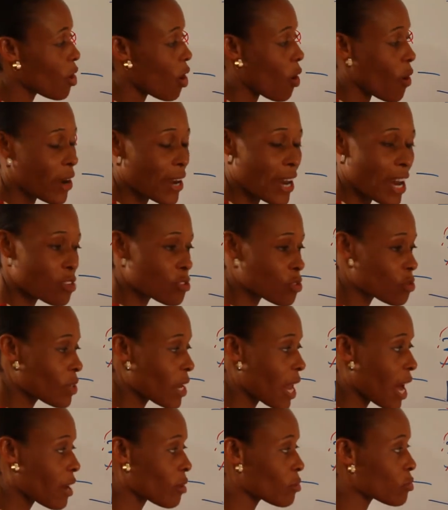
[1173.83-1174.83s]
or
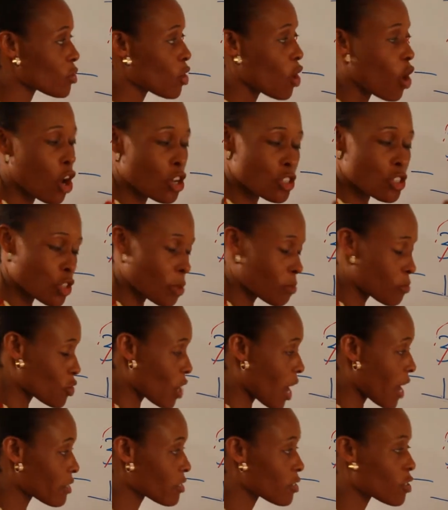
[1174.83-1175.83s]
cancel out or
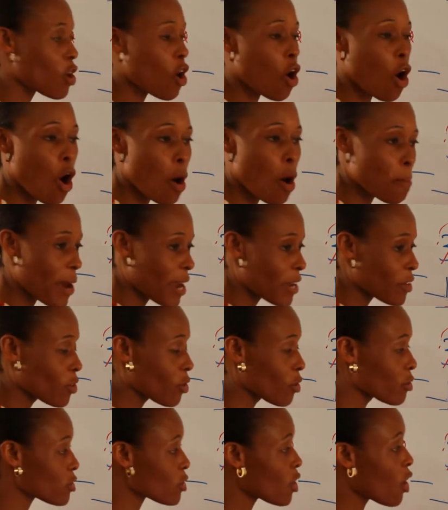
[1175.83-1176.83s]
subtract or
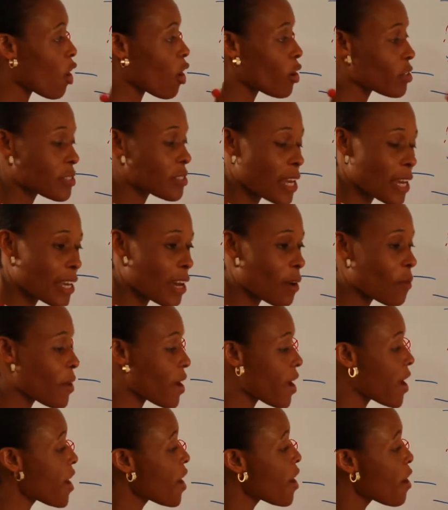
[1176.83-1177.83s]
minus or take
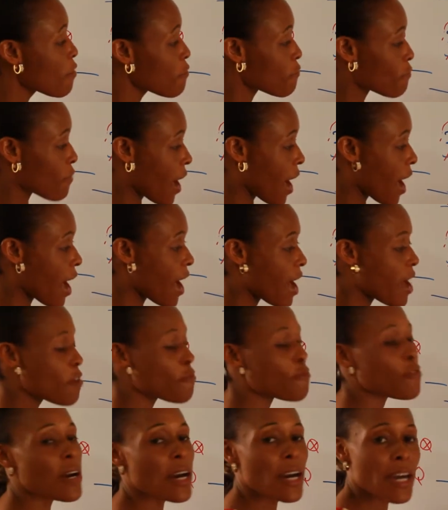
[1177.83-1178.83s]
away
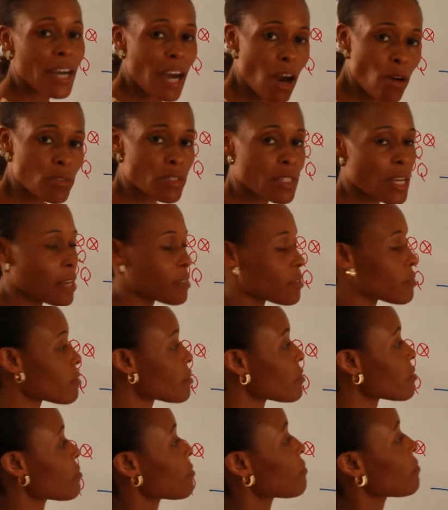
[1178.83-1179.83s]
5
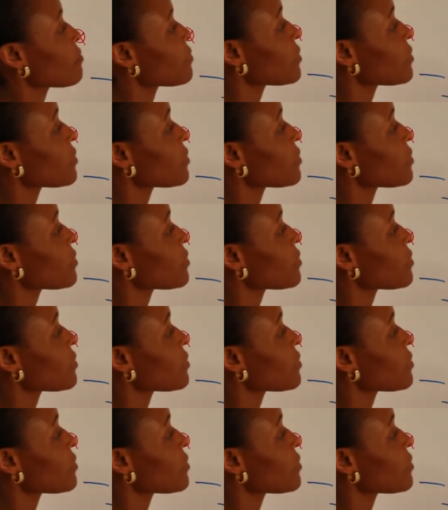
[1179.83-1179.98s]
counters.